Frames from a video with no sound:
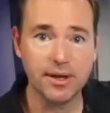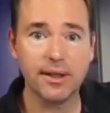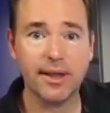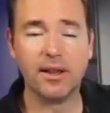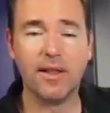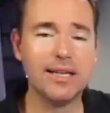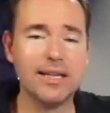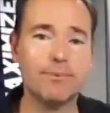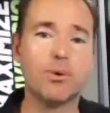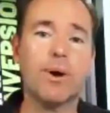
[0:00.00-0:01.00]
Like a lot of
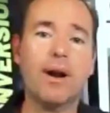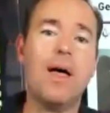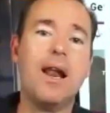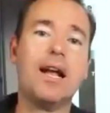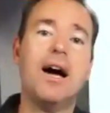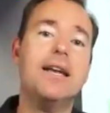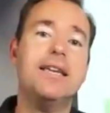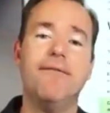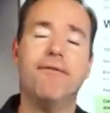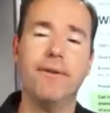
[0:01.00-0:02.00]
times we write a lot of
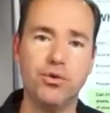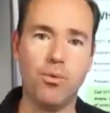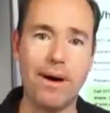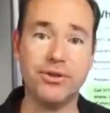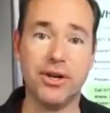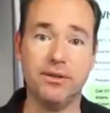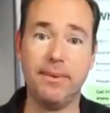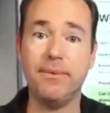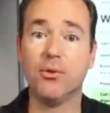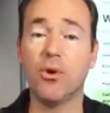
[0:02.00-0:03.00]
content for these websites.
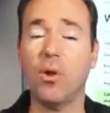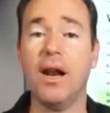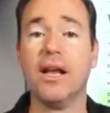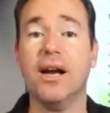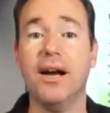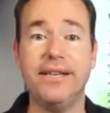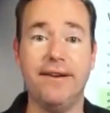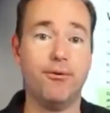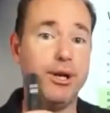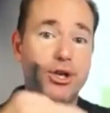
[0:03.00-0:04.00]
Maybe you wrote a lot of content
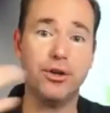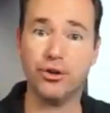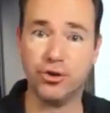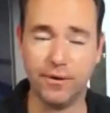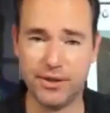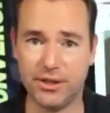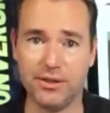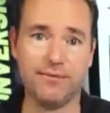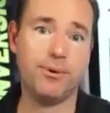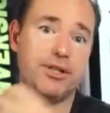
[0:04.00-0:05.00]
for each of your services
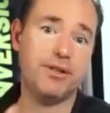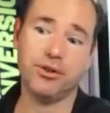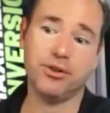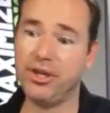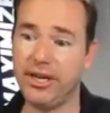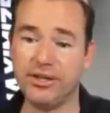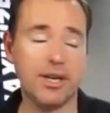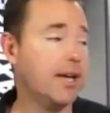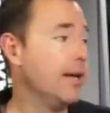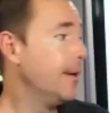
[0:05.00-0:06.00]
and for each of your cities,
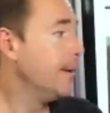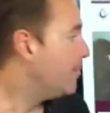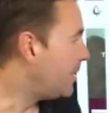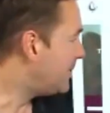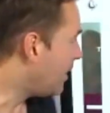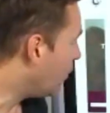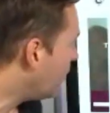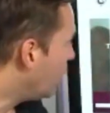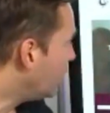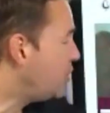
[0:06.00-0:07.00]
but tell
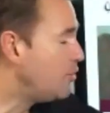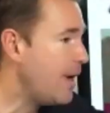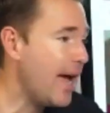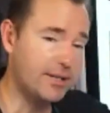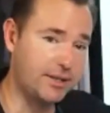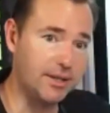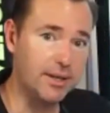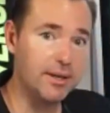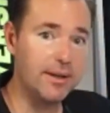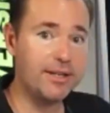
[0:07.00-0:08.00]
them what to do next.
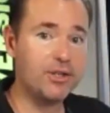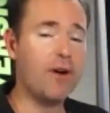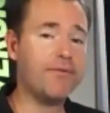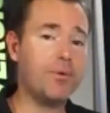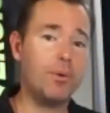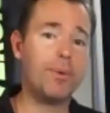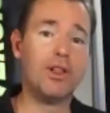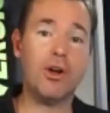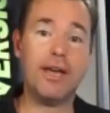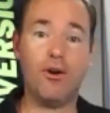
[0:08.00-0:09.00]
Like so often when we
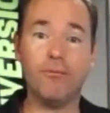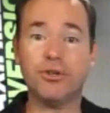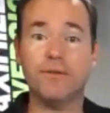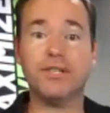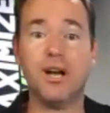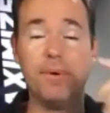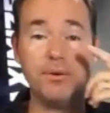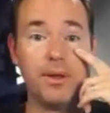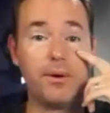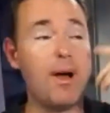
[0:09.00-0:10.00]
look at home service companies,
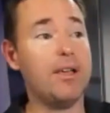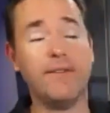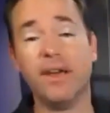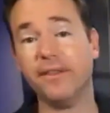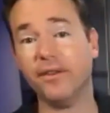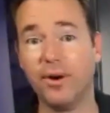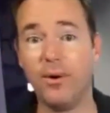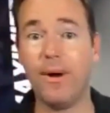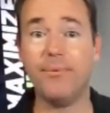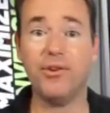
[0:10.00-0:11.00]
we're like, wow, you've got this great
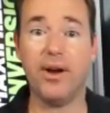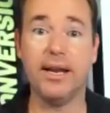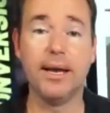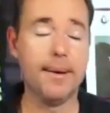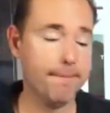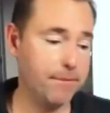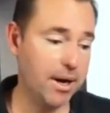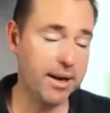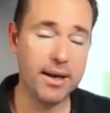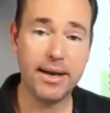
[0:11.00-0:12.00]
website,
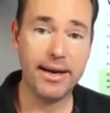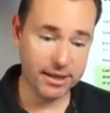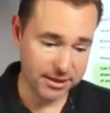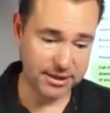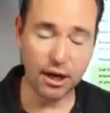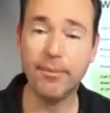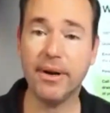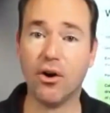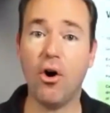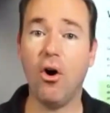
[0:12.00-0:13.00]
but it doesn't tell me to
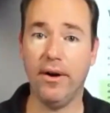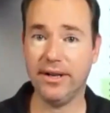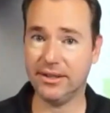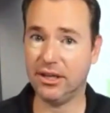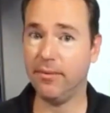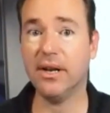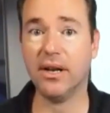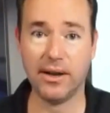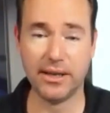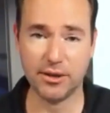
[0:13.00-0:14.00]
call. It doesn't tell me to
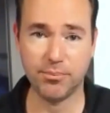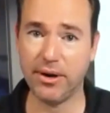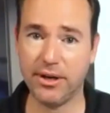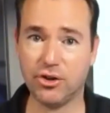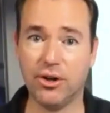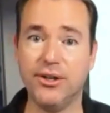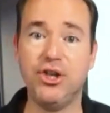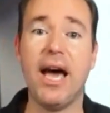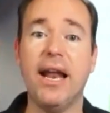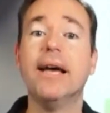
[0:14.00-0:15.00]
click this button to start a
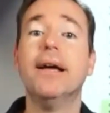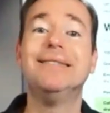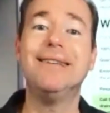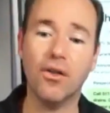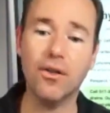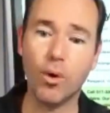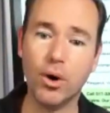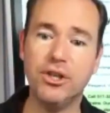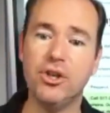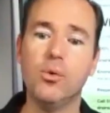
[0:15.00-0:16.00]
chat. Tell them
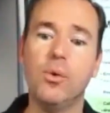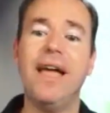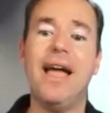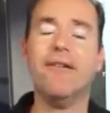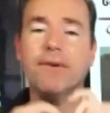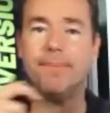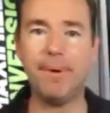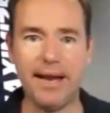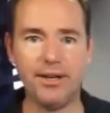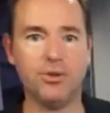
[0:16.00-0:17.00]
what to do with every
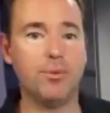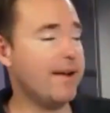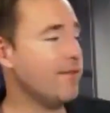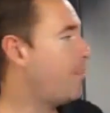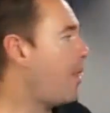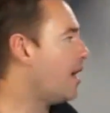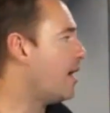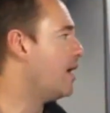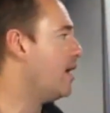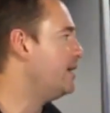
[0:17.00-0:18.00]
page and with every block
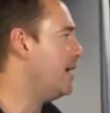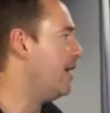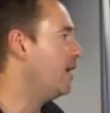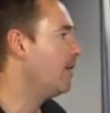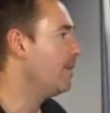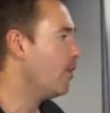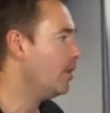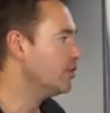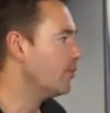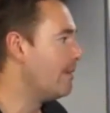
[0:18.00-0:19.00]
of content
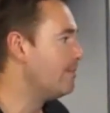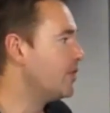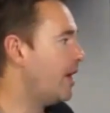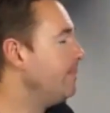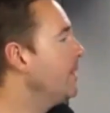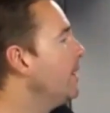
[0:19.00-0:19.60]
on your website.